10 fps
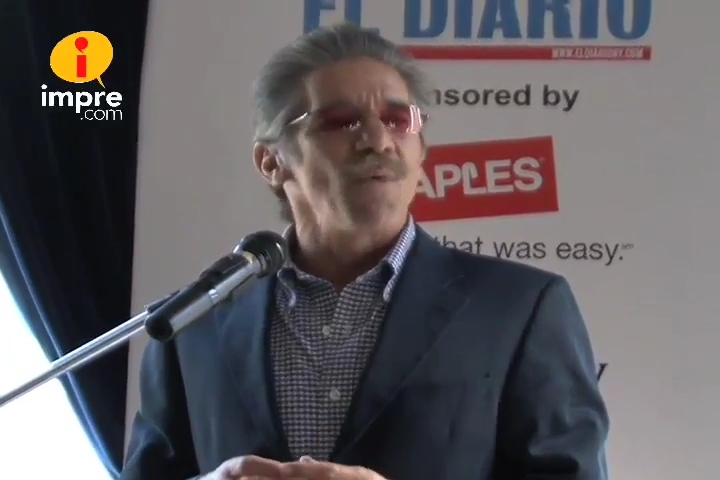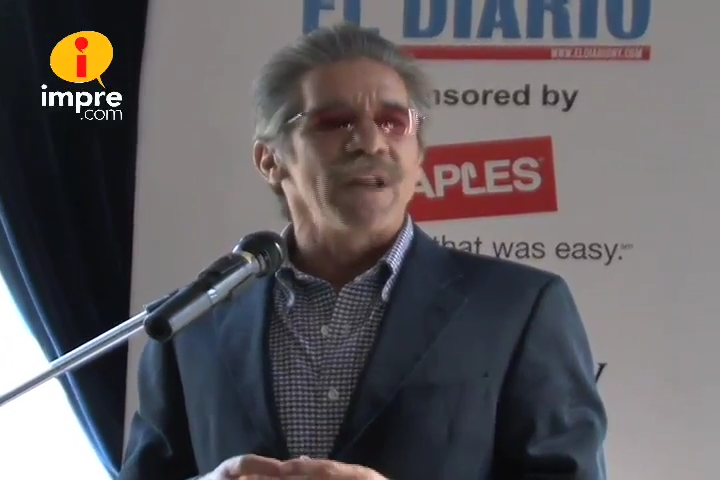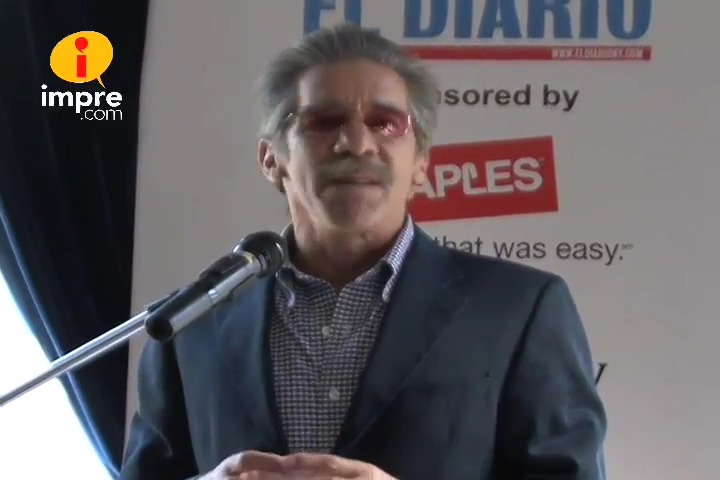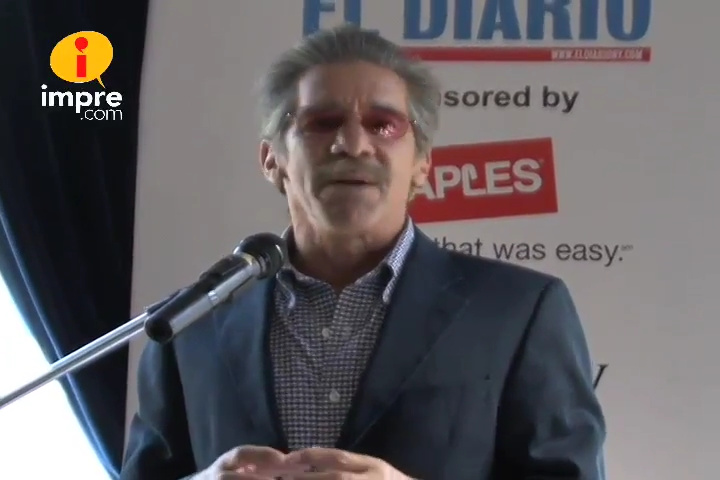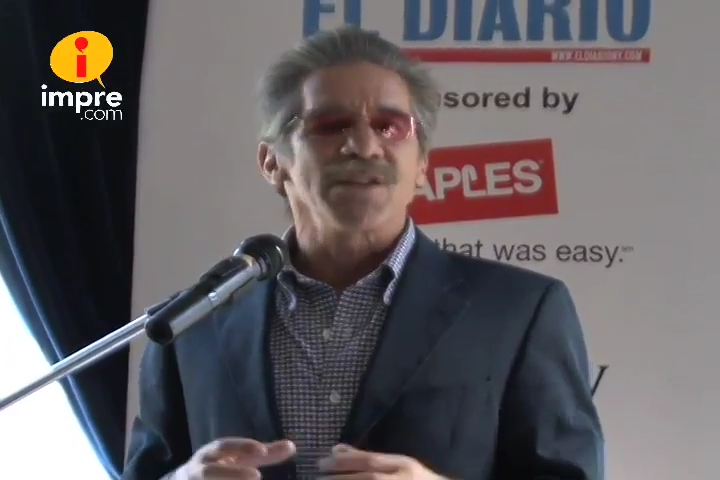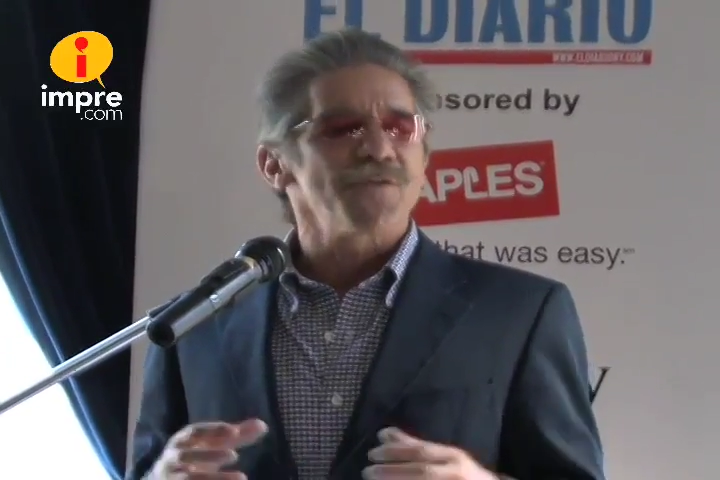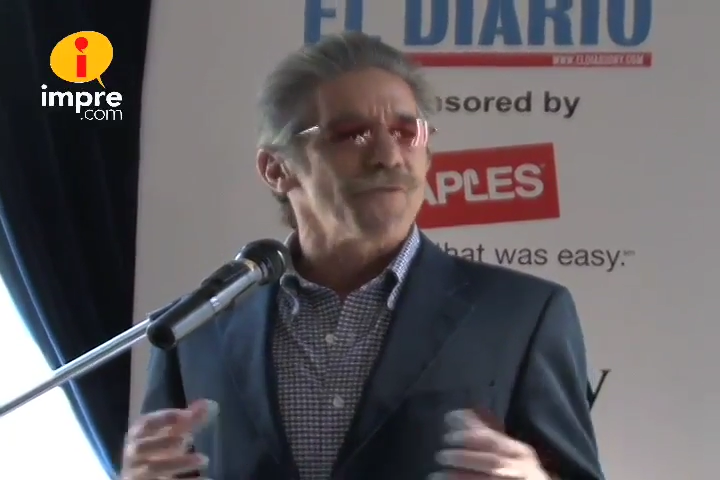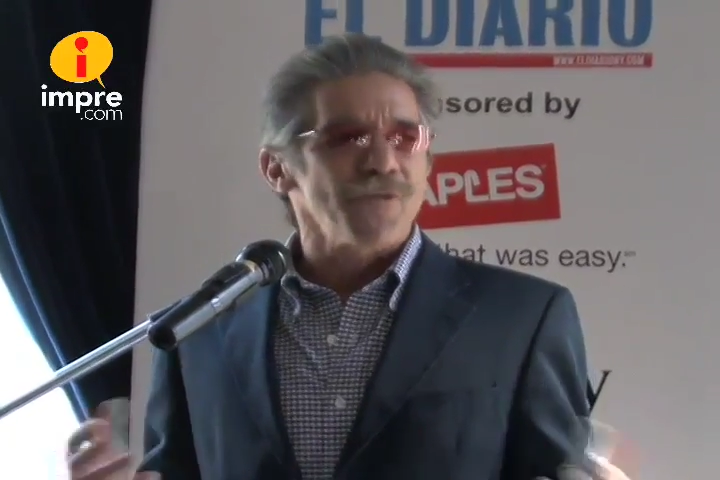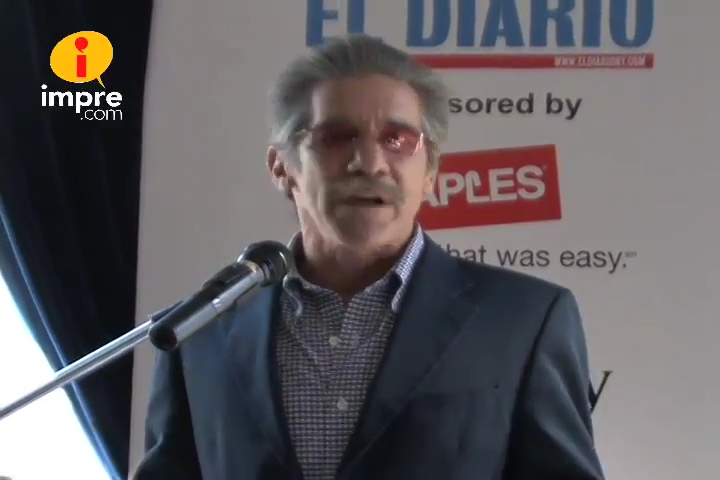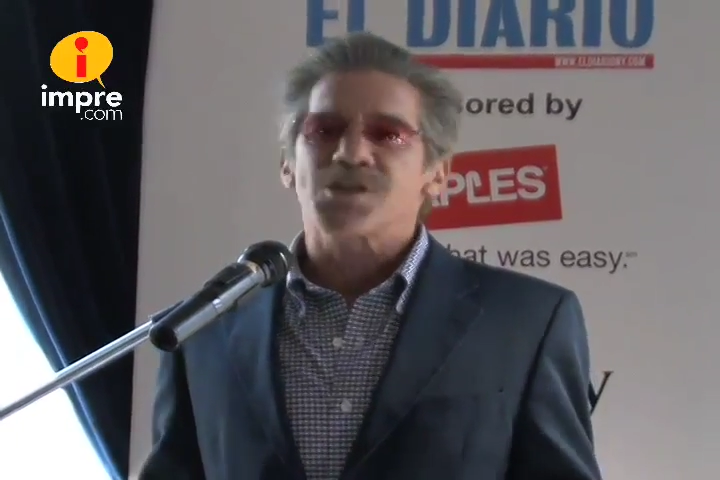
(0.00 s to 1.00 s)
one of the most
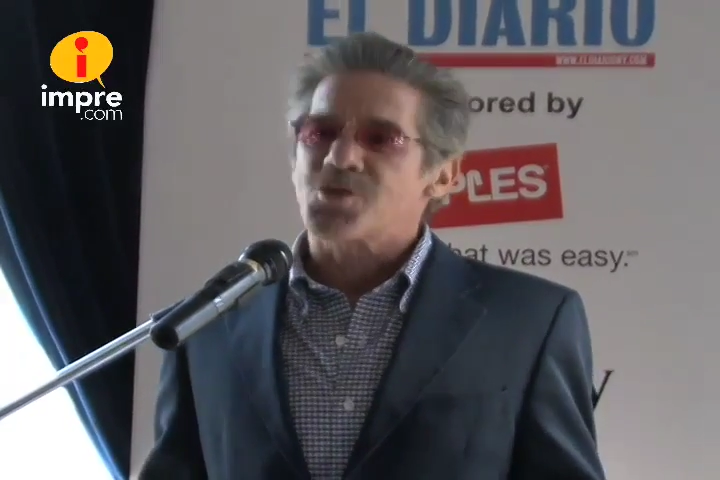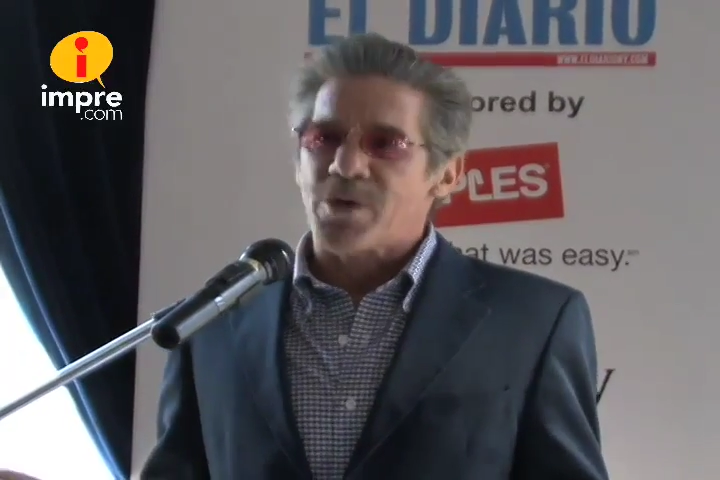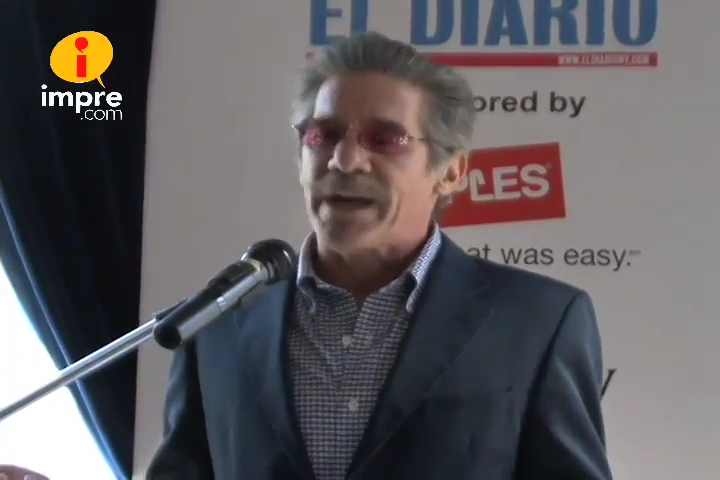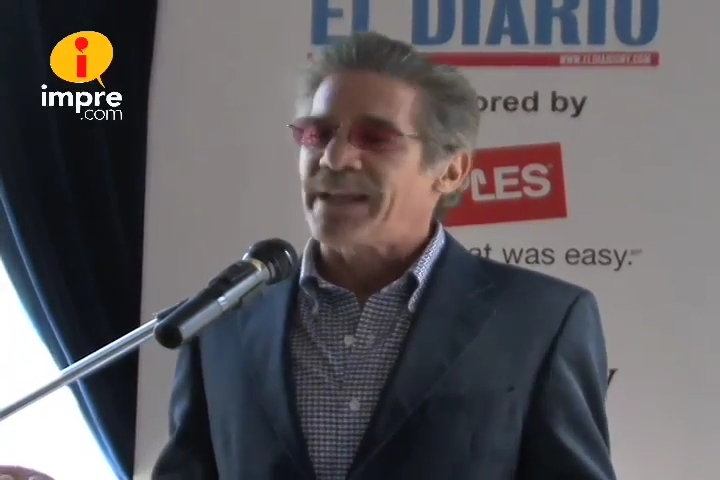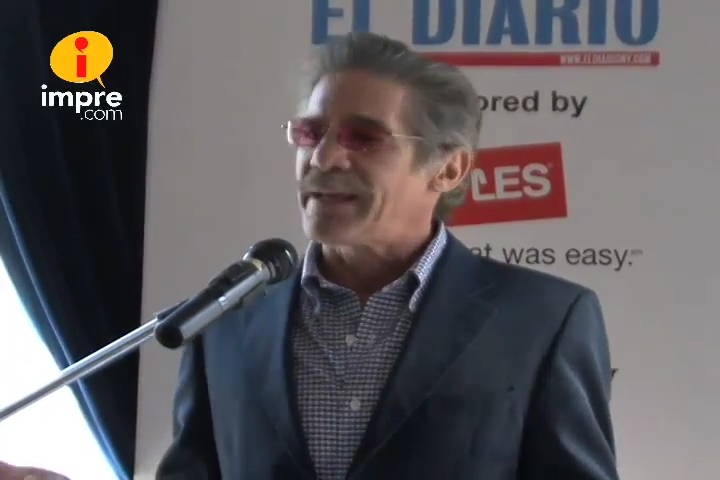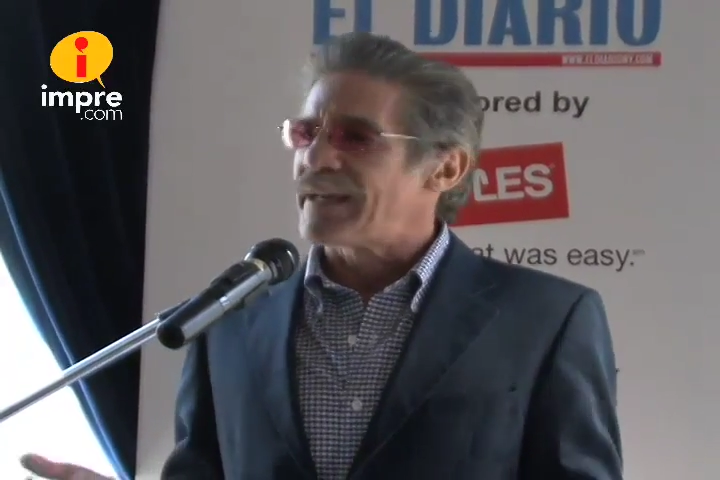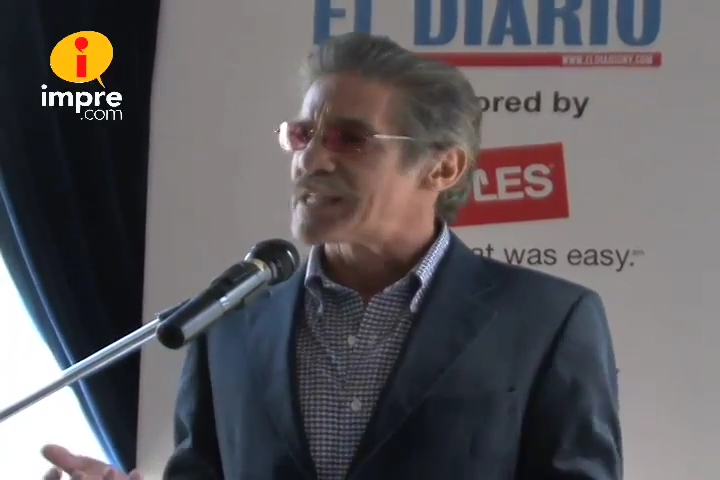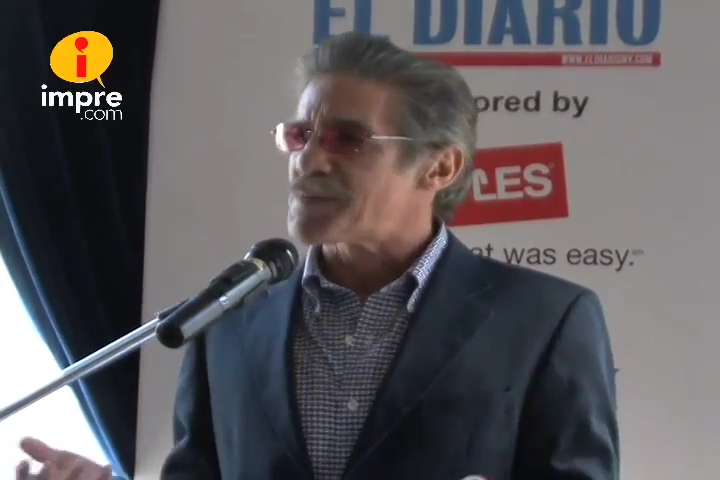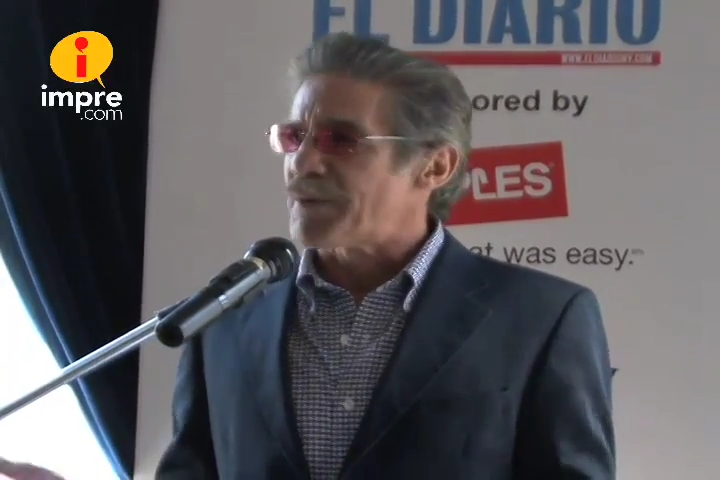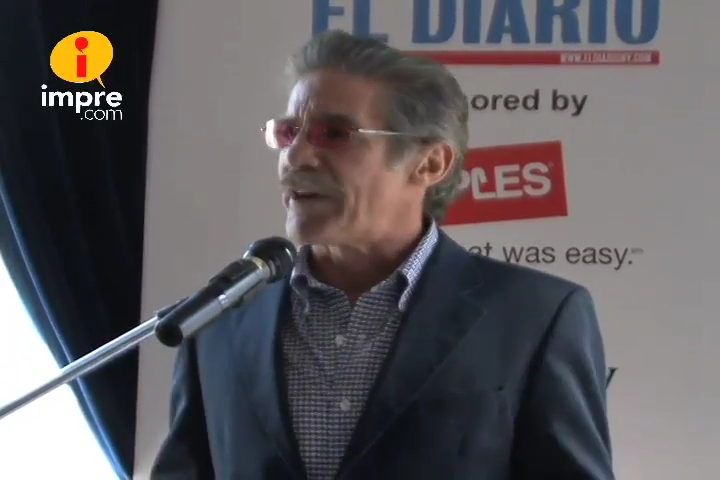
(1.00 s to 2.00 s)
frustrating
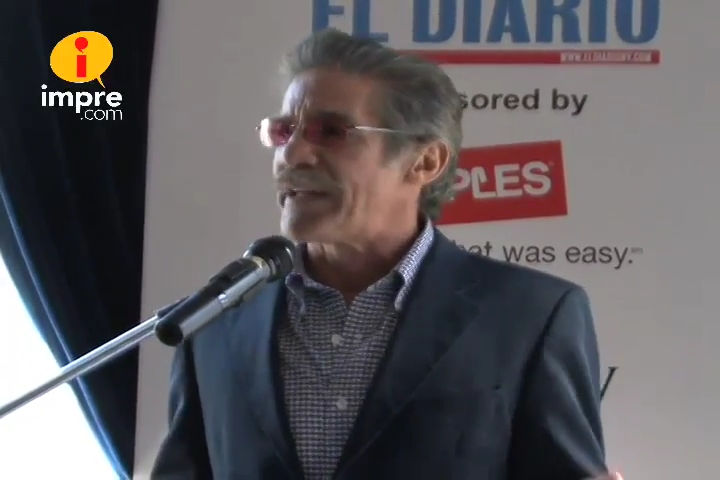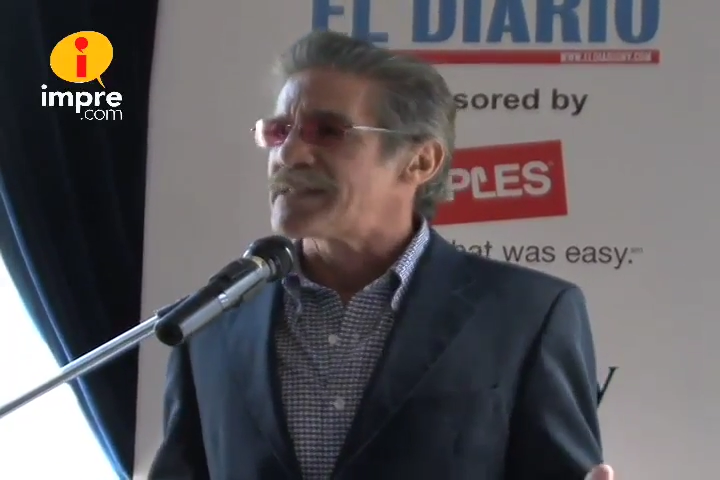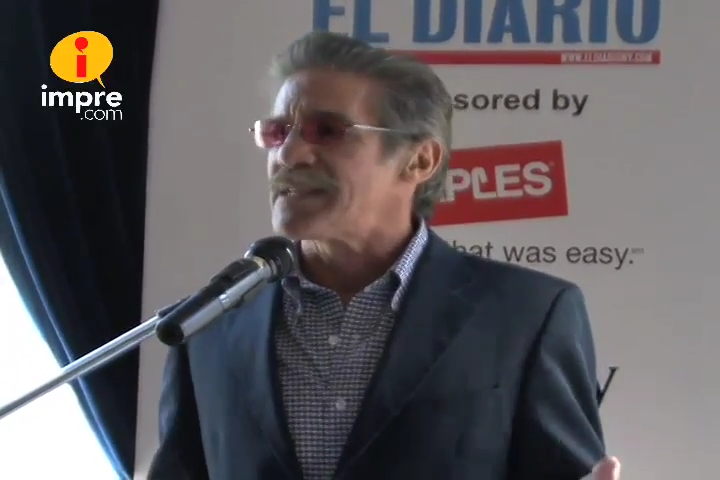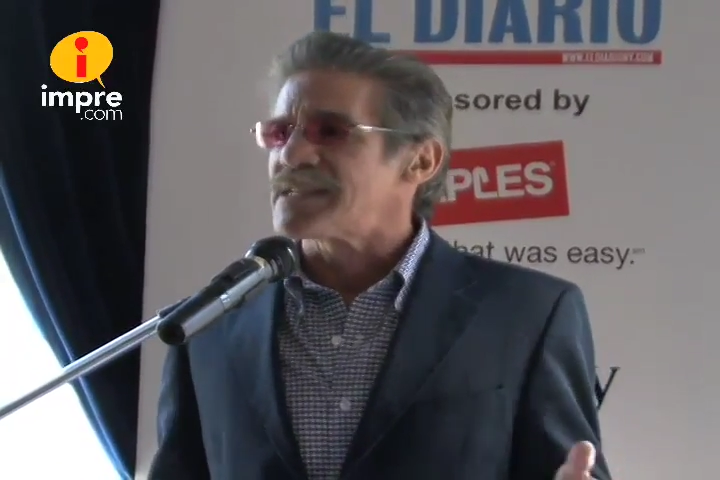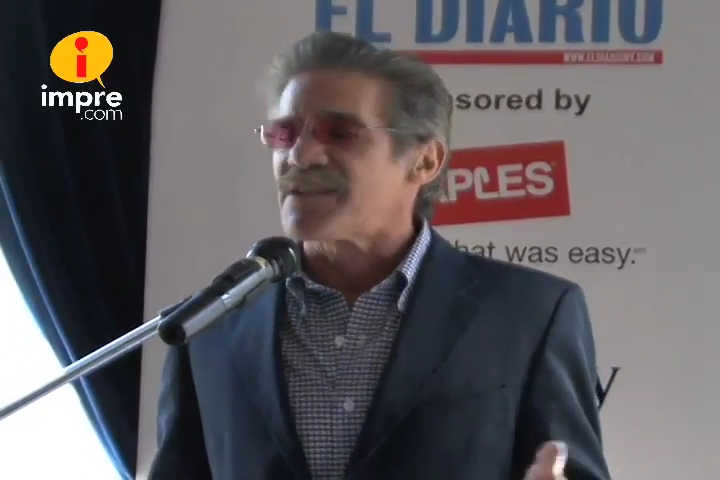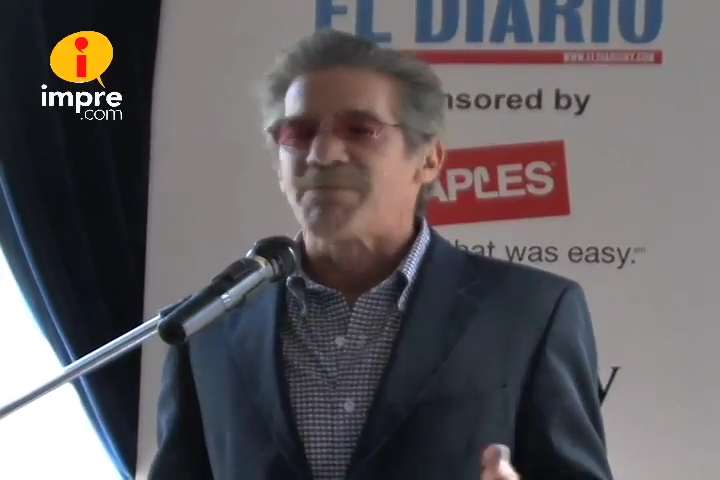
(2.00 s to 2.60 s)
experiences